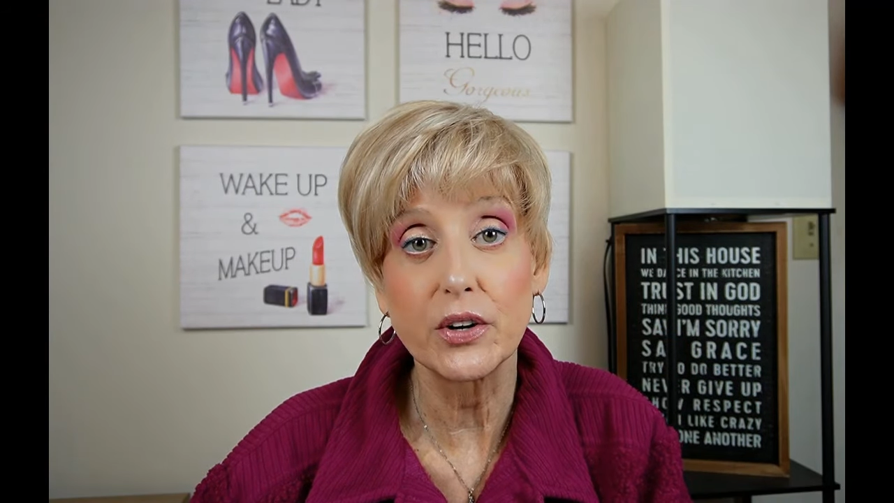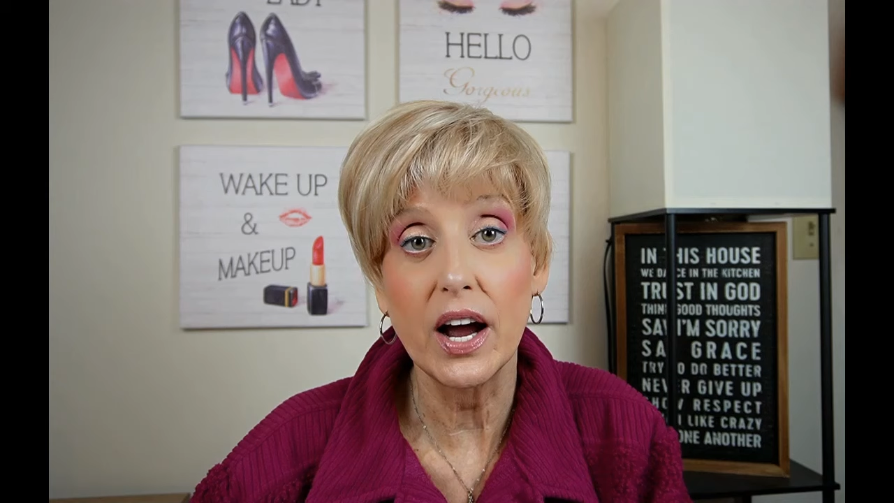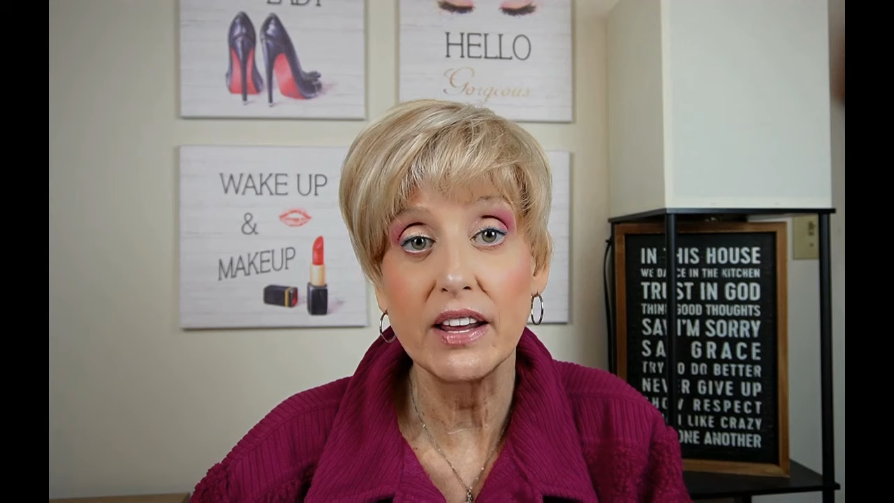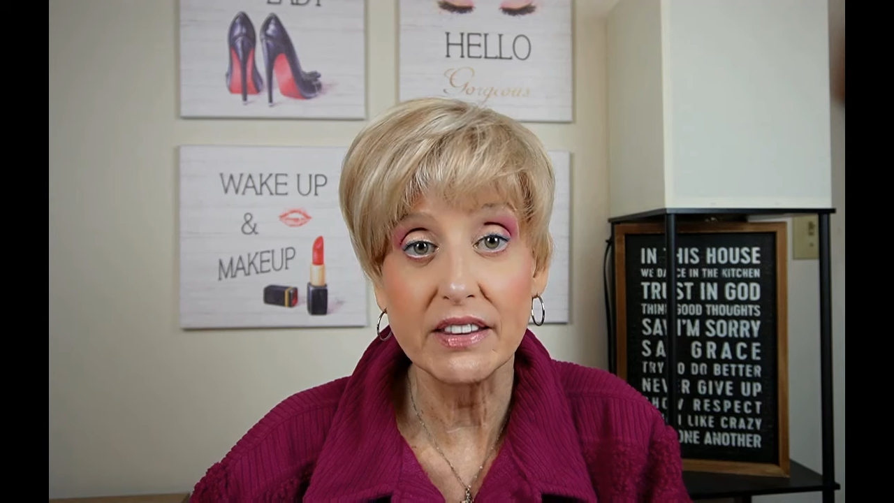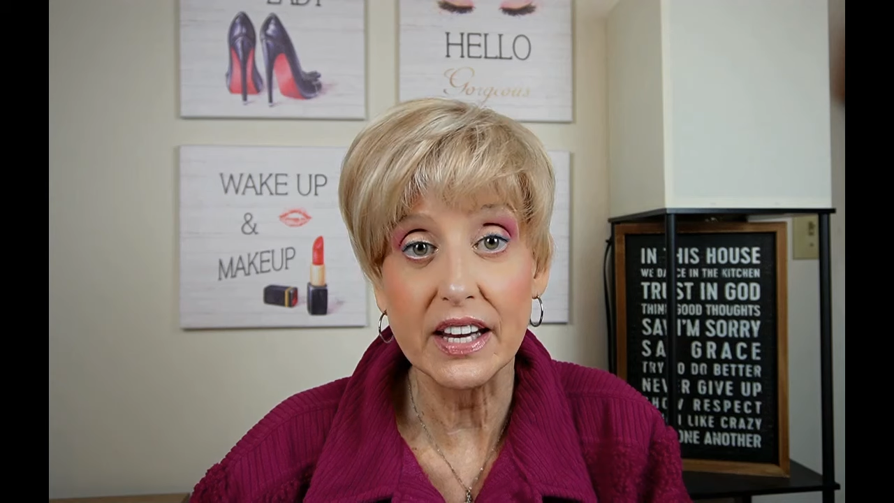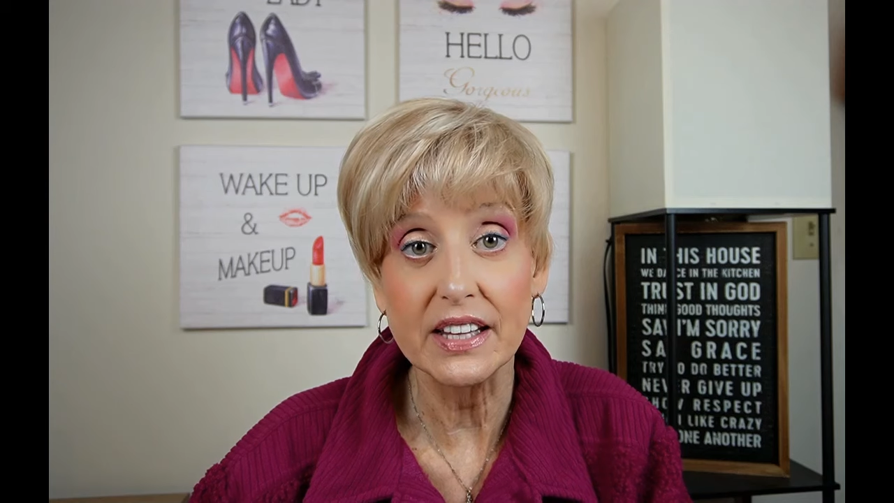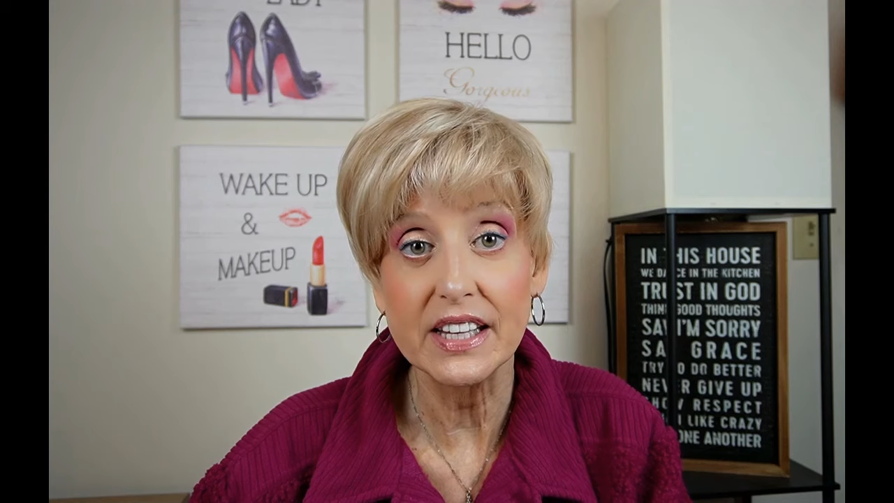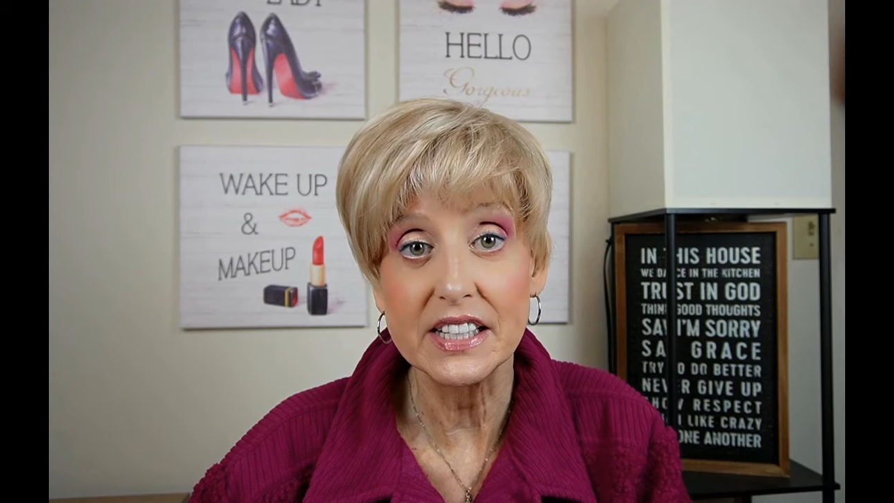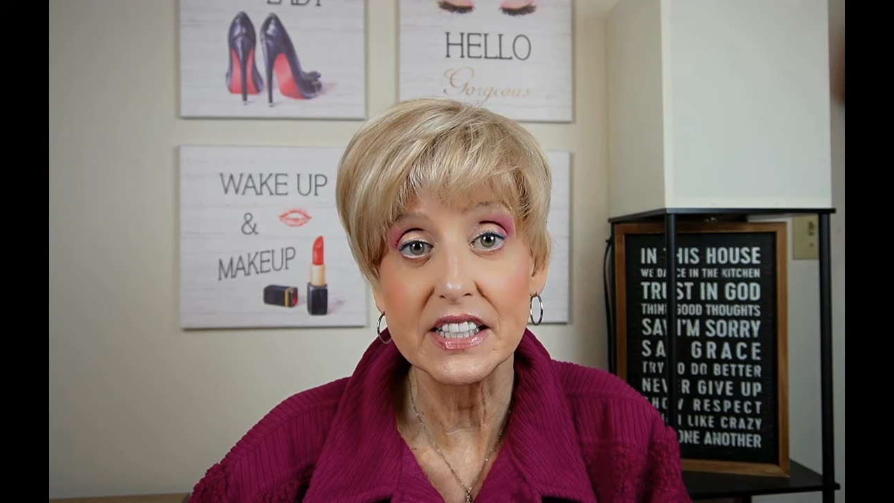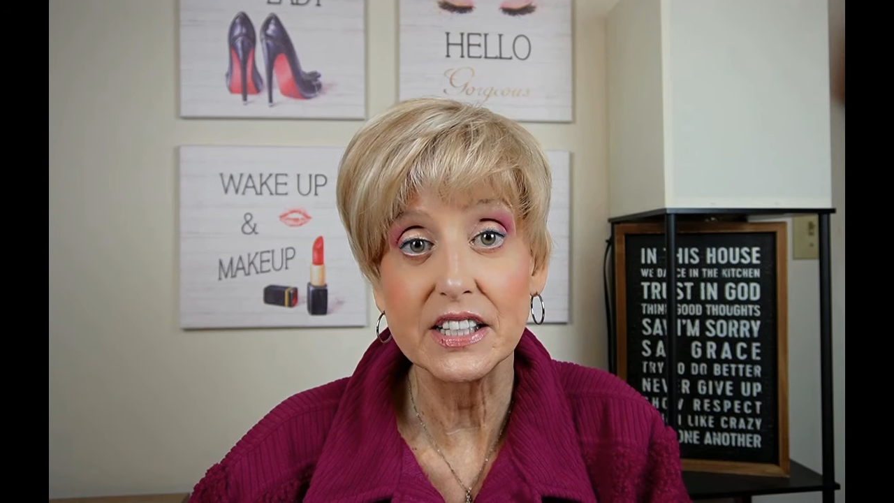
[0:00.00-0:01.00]
I think they
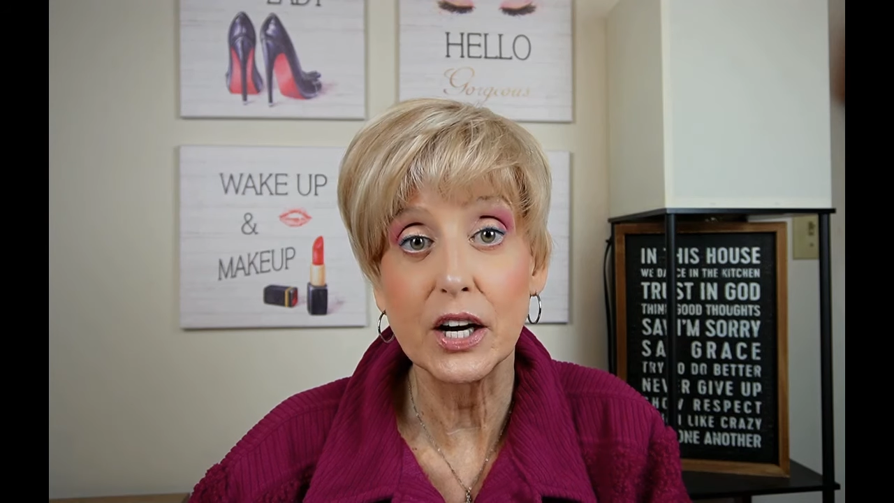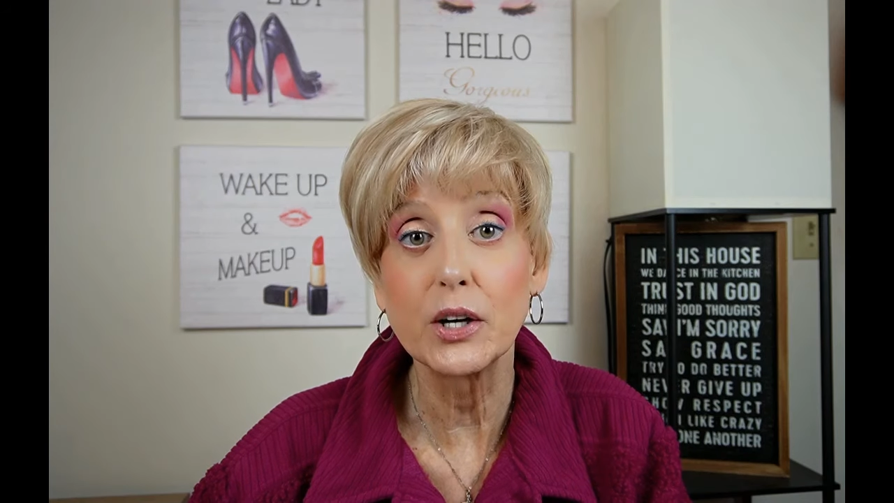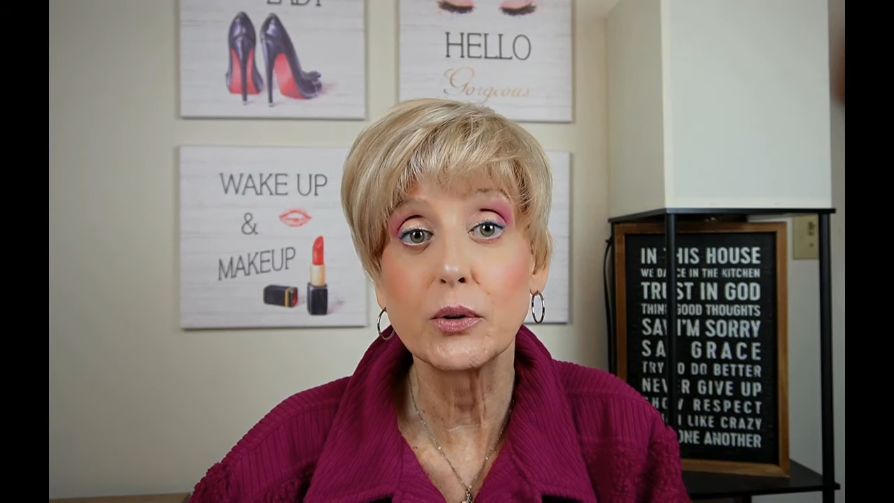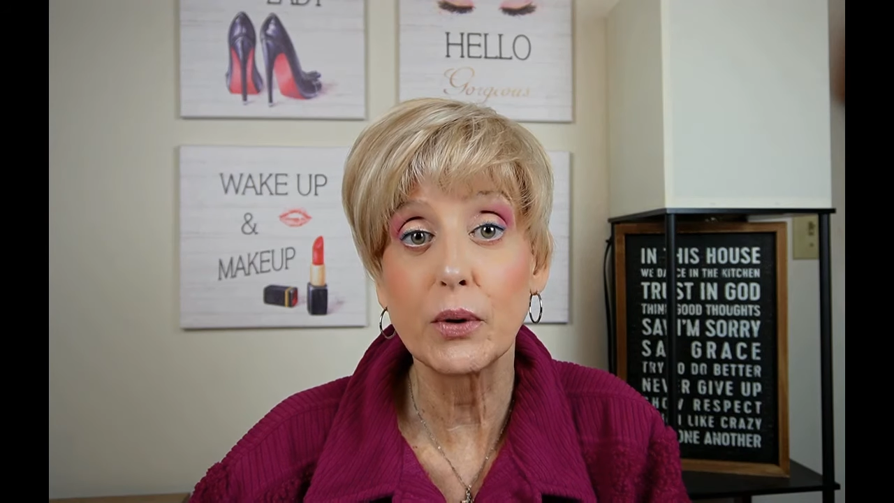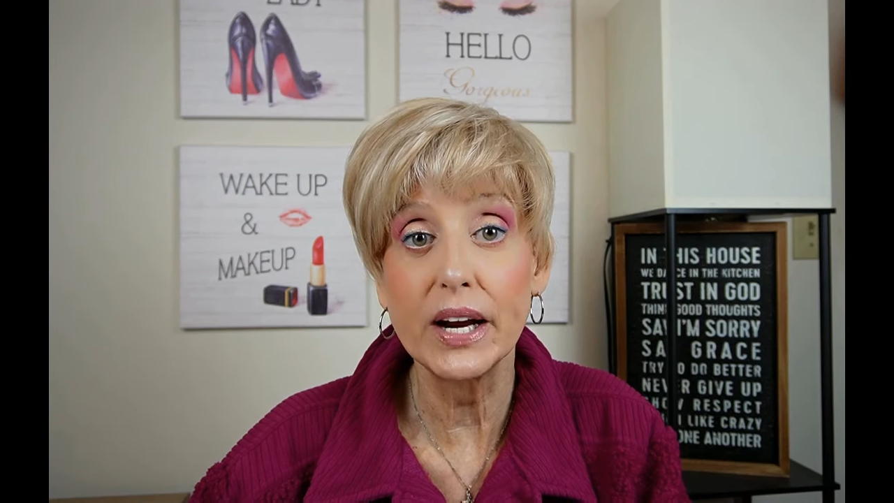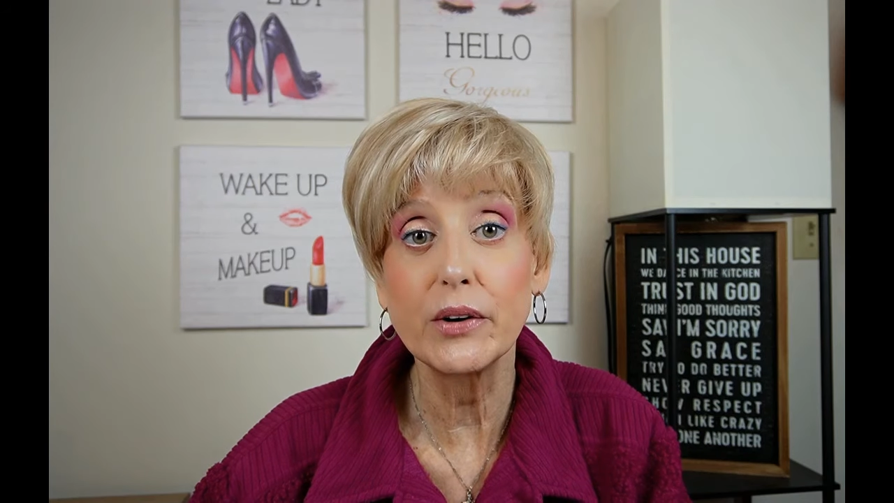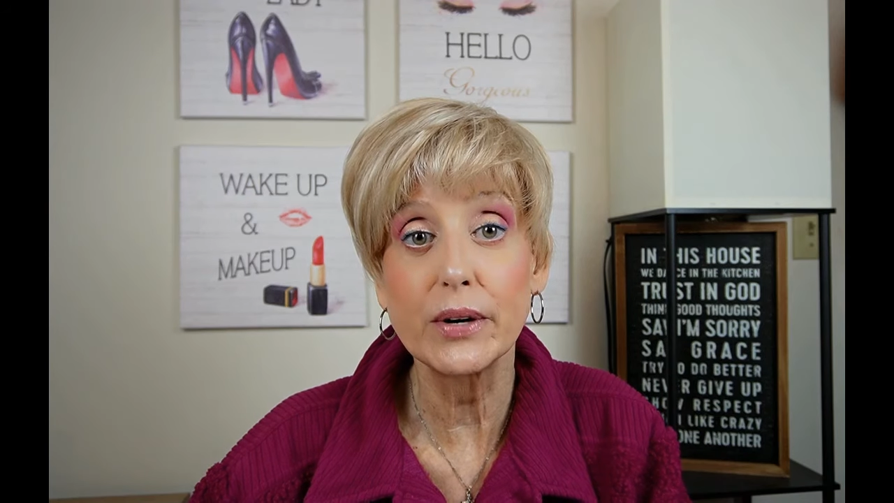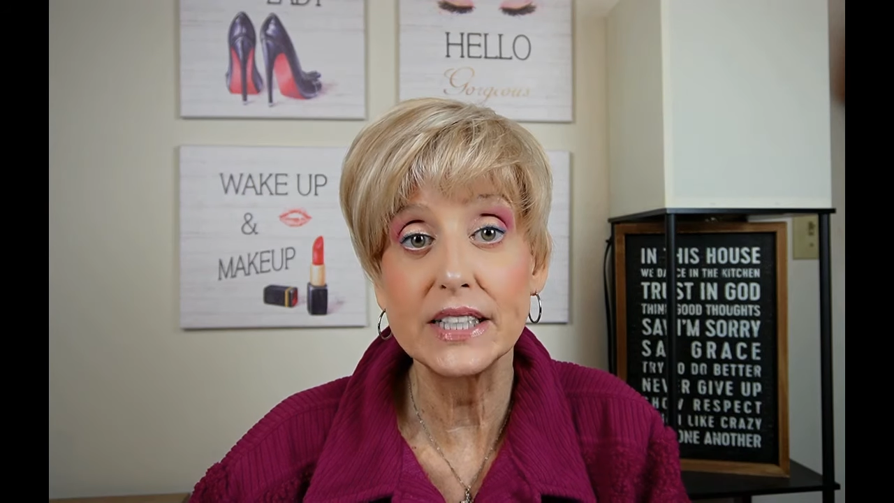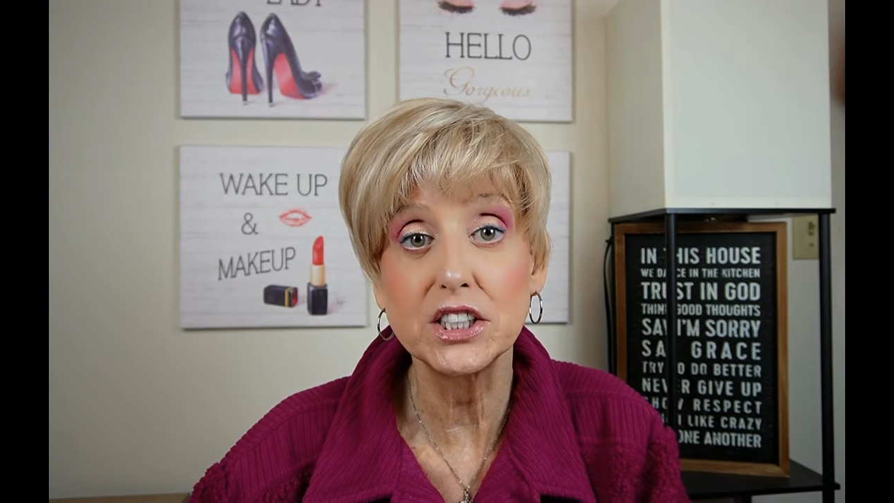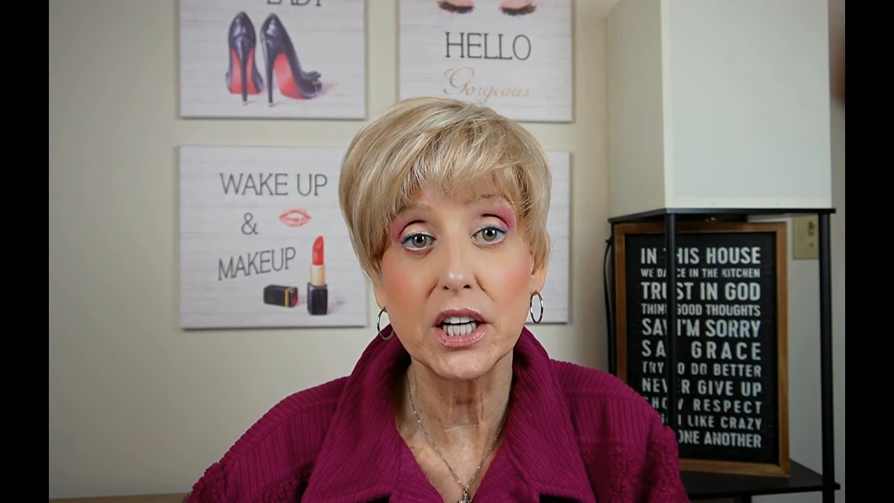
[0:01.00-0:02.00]
did a
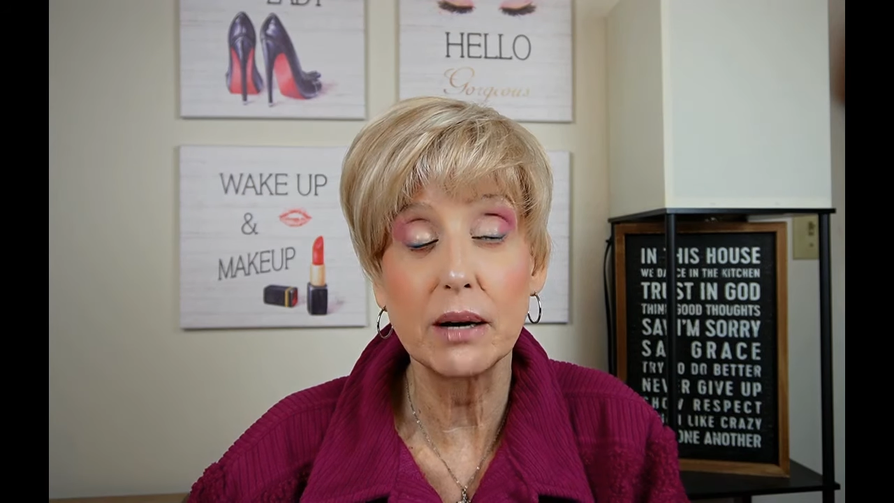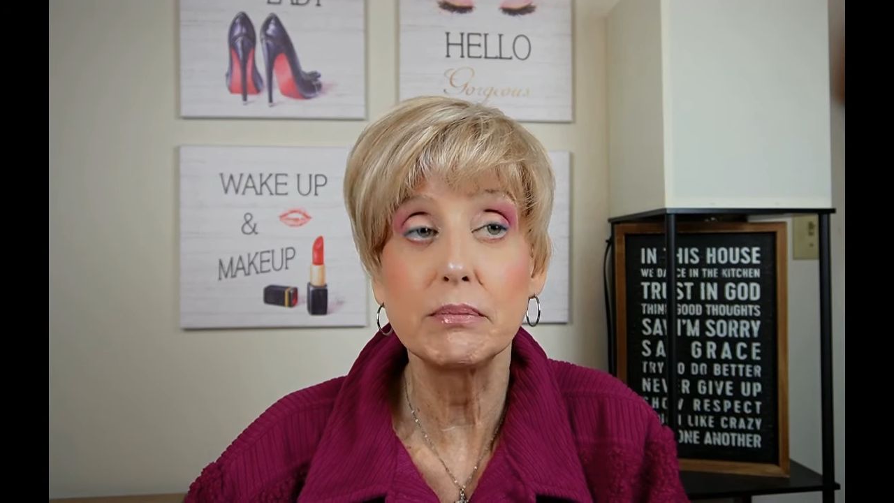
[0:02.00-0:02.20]
great job.